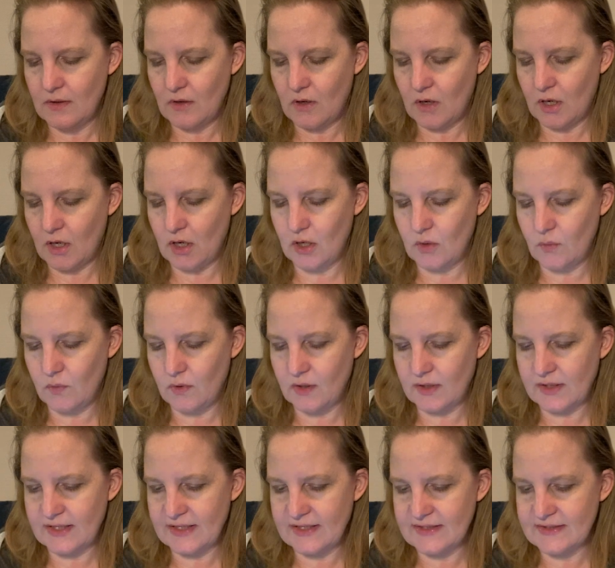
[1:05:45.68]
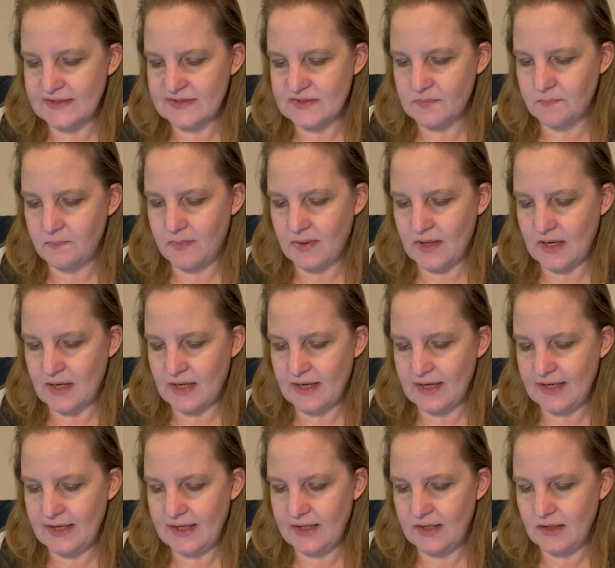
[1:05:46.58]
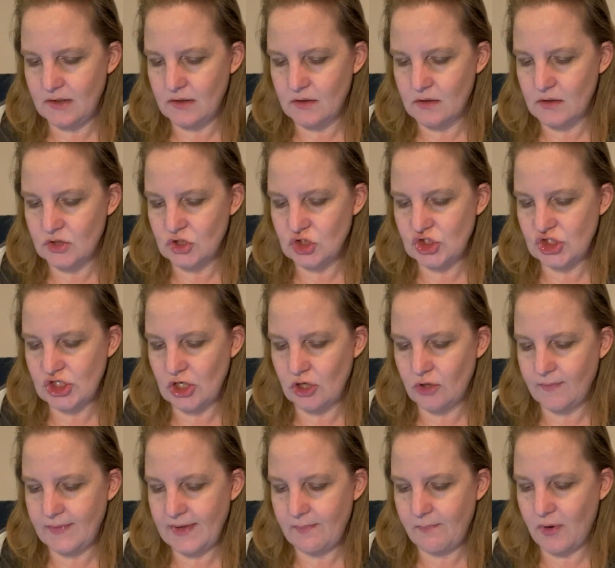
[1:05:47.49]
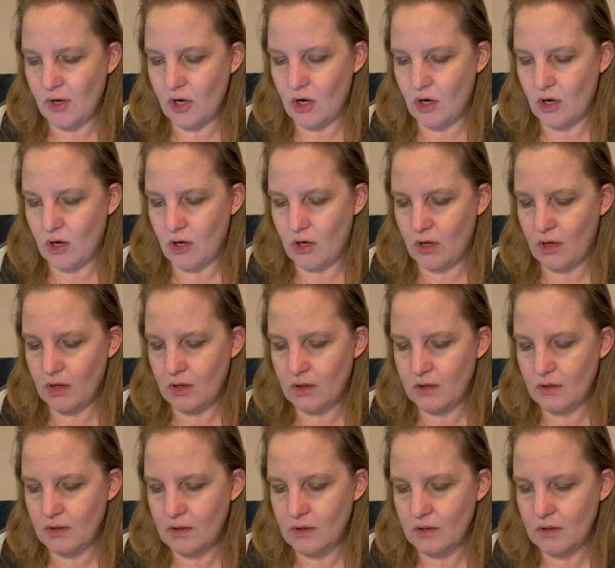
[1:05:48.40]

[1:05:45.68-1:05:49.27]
Artwork is by Jeremy Paul.